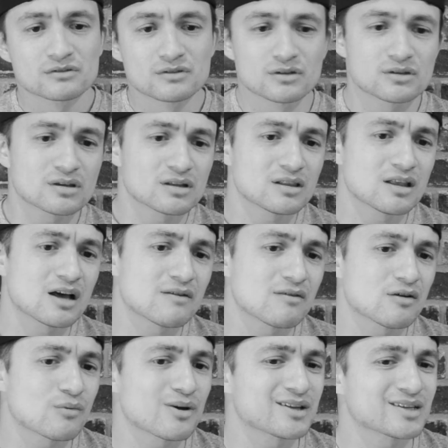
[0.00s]
Do you love
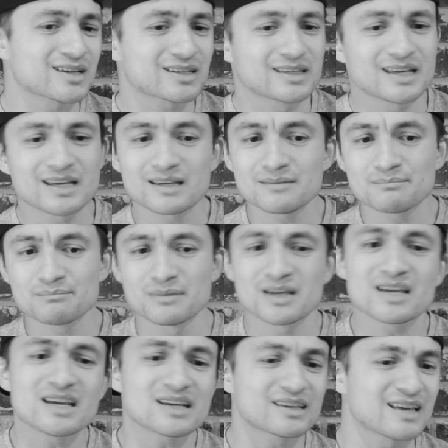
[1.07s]
it when you keep
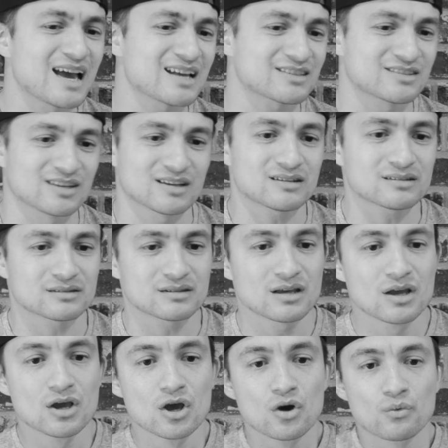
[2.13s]
me
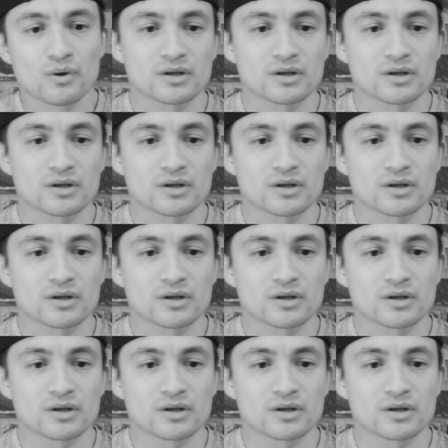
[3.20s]
guessing?